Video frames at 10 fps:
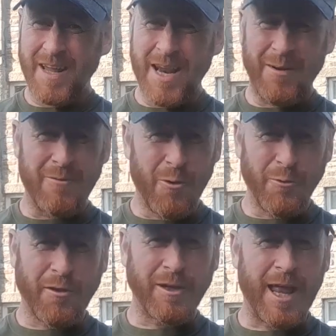Anyway, it rolled
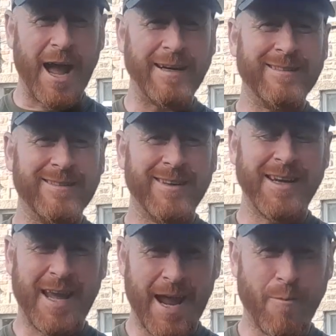on the line. It
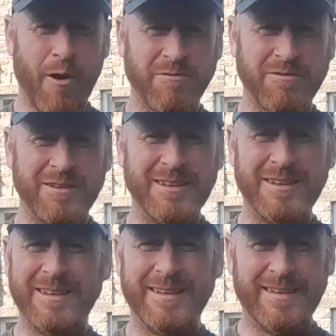came off.
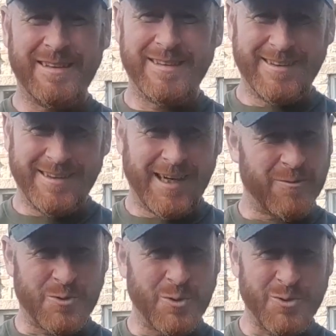I
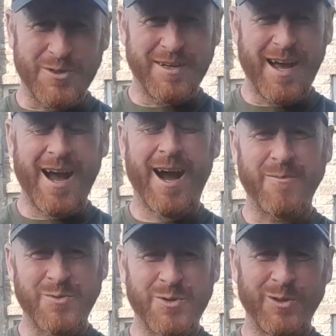was gutted,
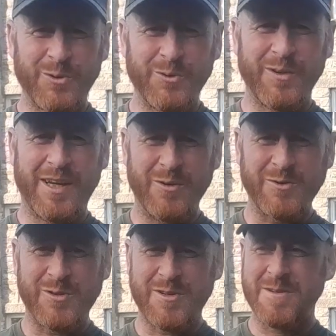absolutely
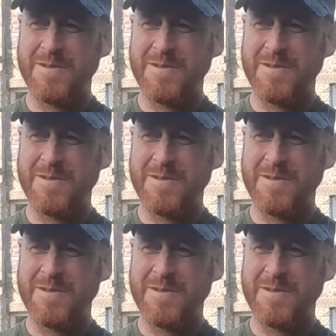gutted.